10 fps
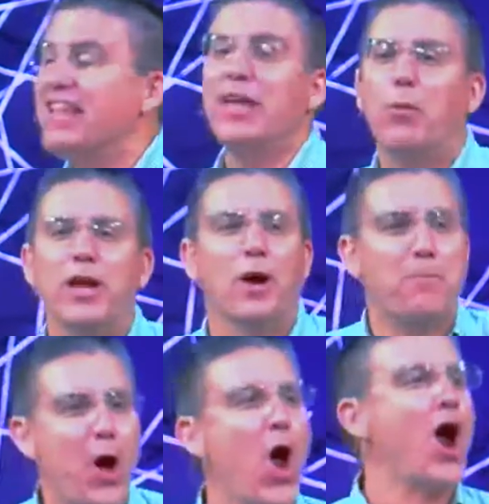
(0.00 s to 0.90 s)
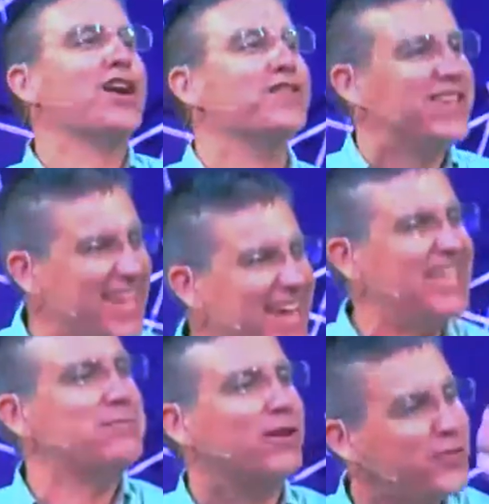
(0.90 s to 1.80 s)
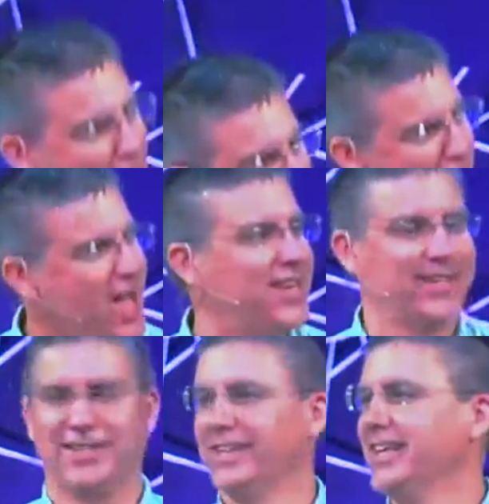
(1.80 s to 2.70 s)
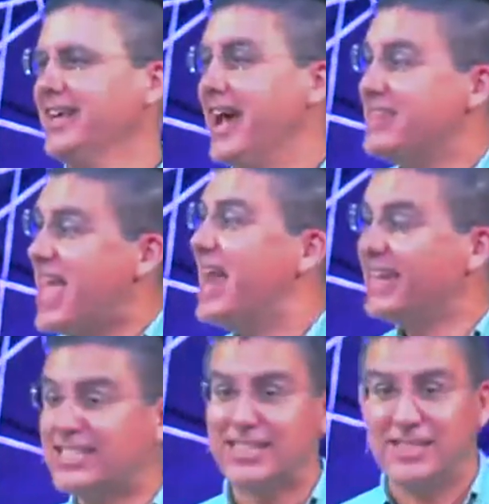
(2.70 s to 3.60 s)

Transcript: that we are a part of the kingdom of God. And that lesson